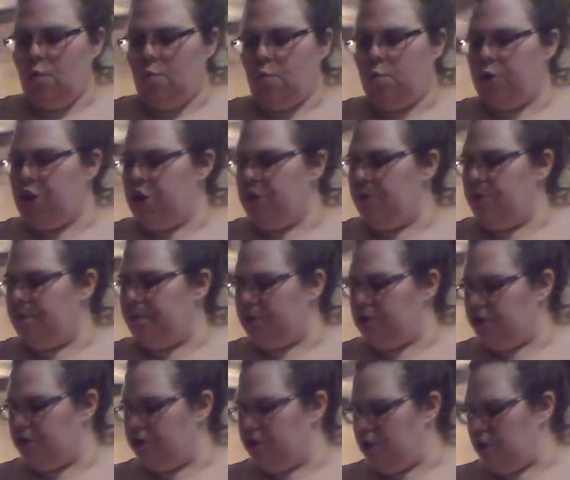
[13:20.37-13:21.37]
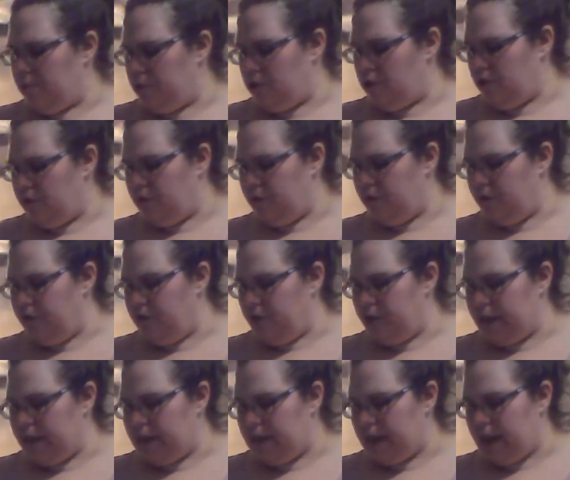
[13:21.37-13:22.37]
When you turn them over, if
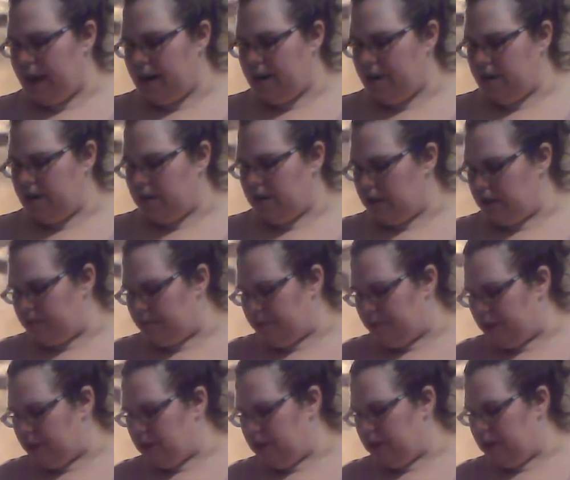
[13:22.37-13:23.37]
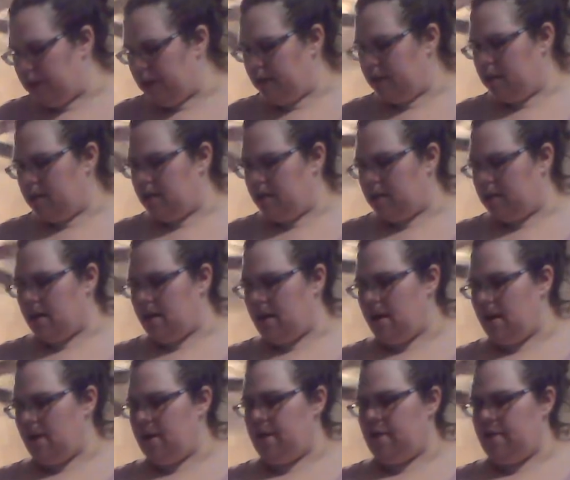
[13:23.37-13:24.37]
you'd like to add a little sprinkling
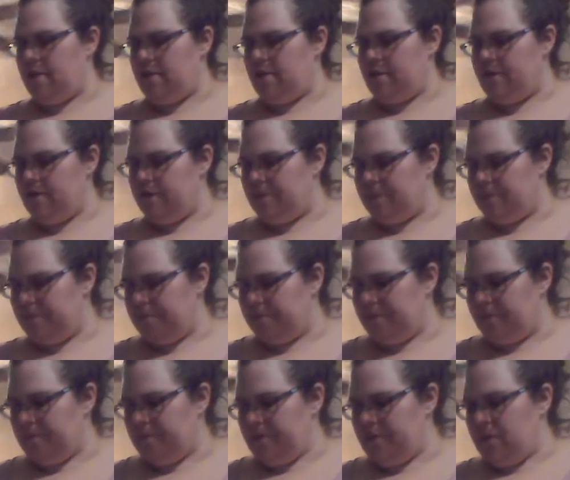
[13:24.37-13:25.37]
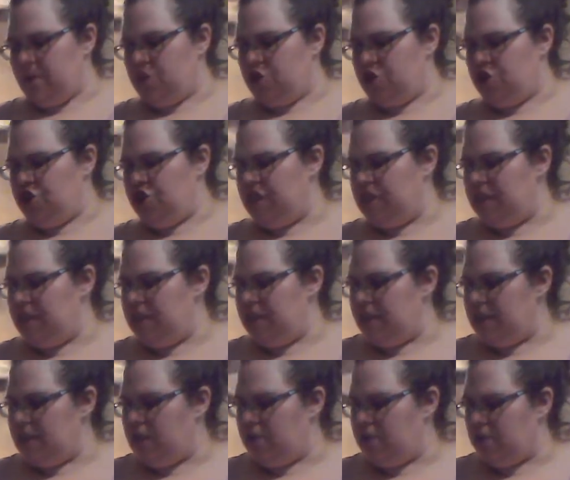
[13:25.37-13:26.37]
of
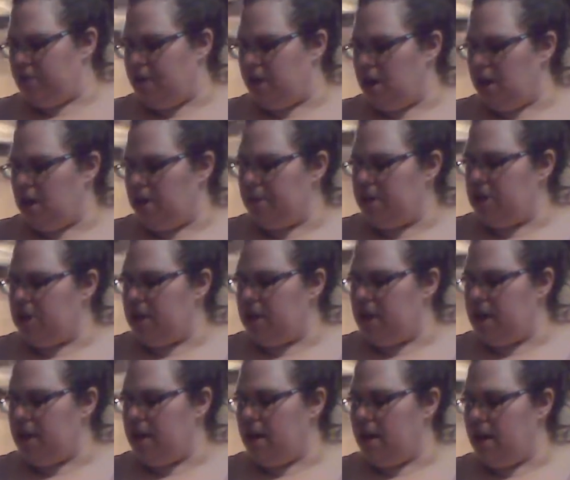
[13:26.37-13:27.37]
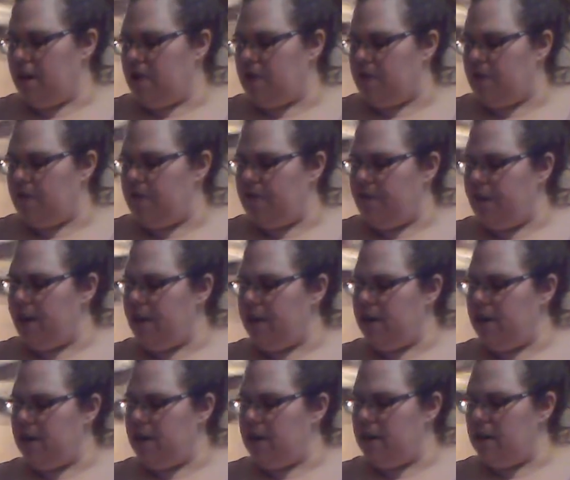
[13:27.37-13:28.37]
cheese, either Parmesan or
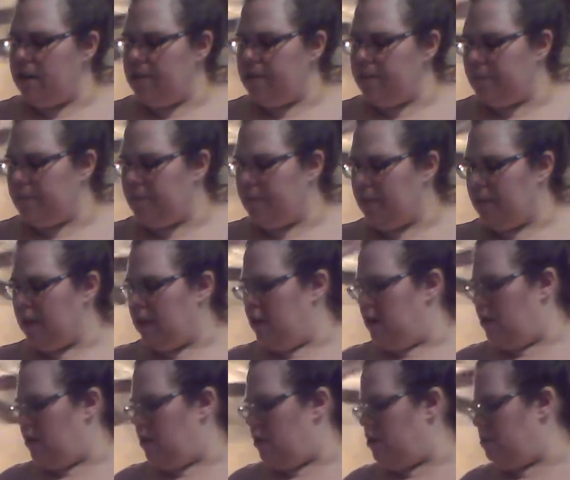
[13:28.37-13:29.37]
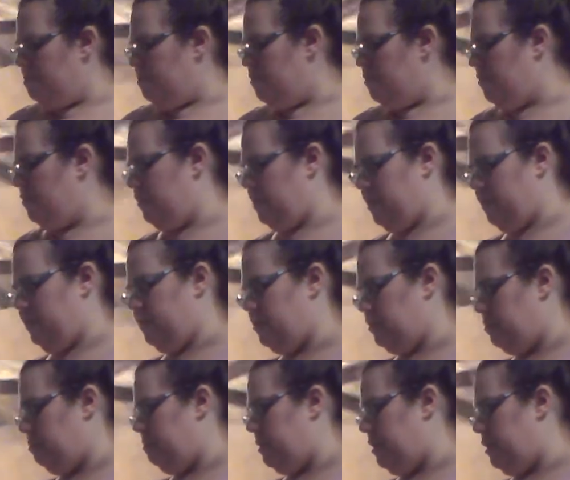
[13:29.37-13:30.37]
feta, you know, both
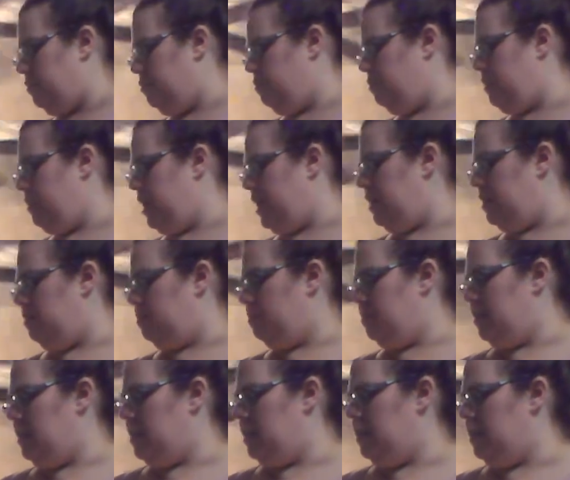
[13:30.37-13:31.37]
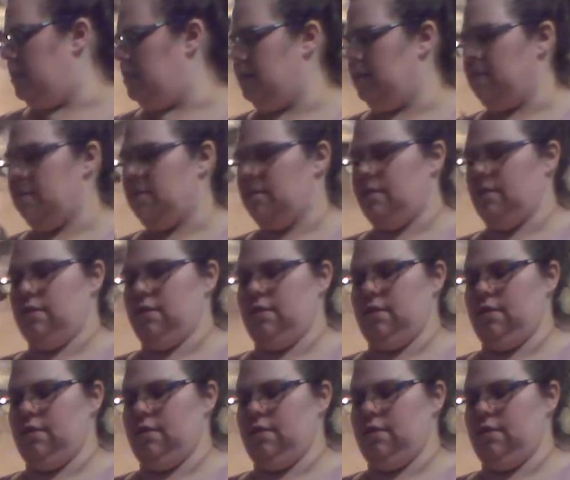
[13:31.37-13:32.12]
flavors would be great with this.